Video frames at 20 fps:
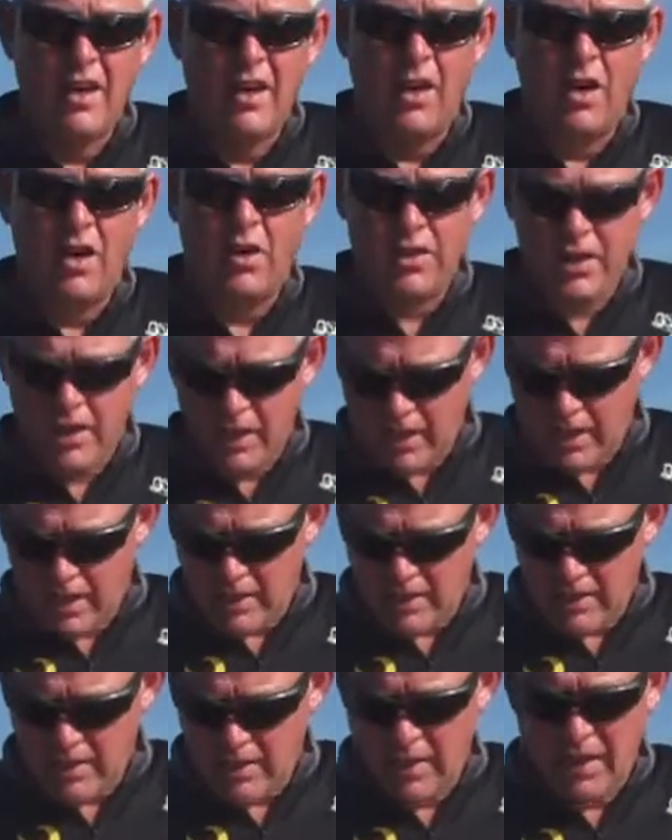holding
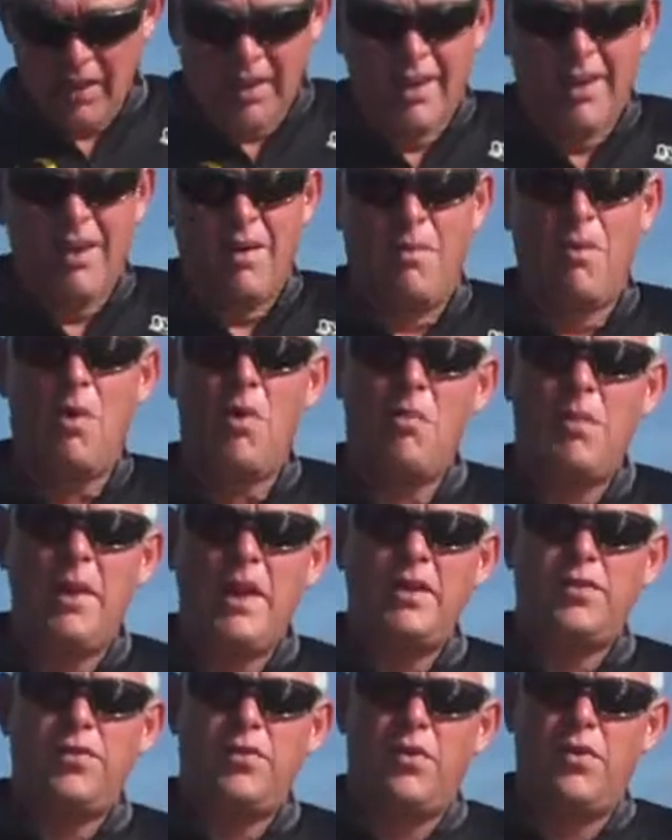net, more
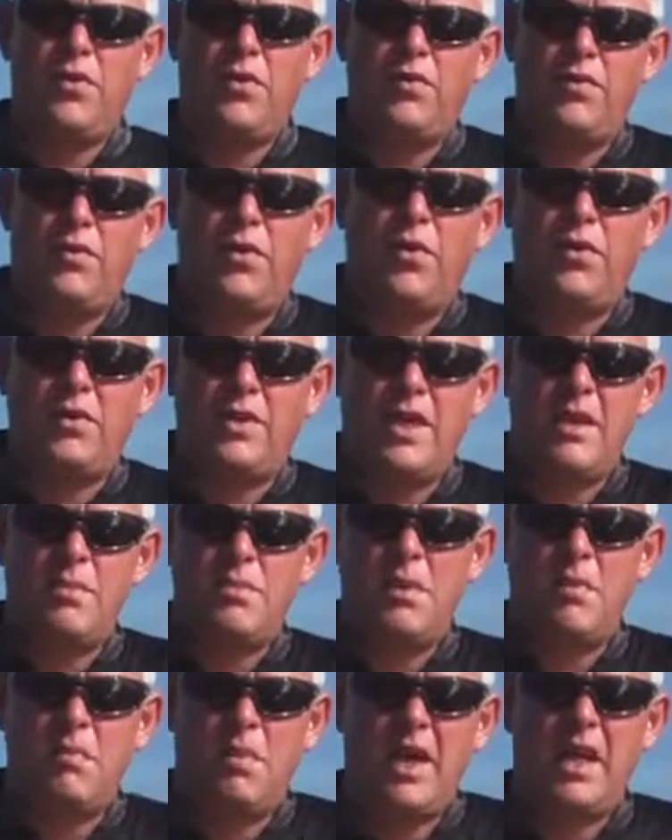meant for
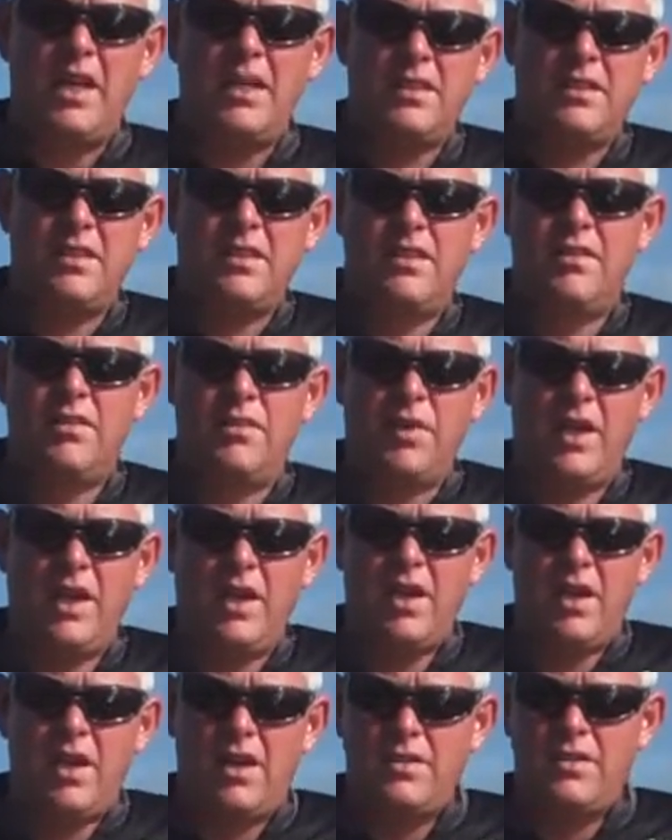deeper banks where
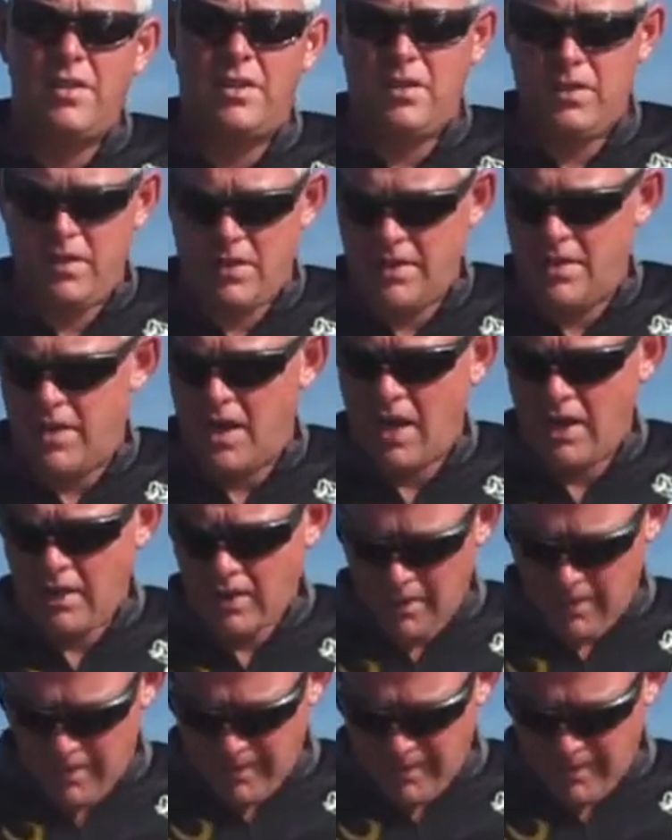you're closer to the side.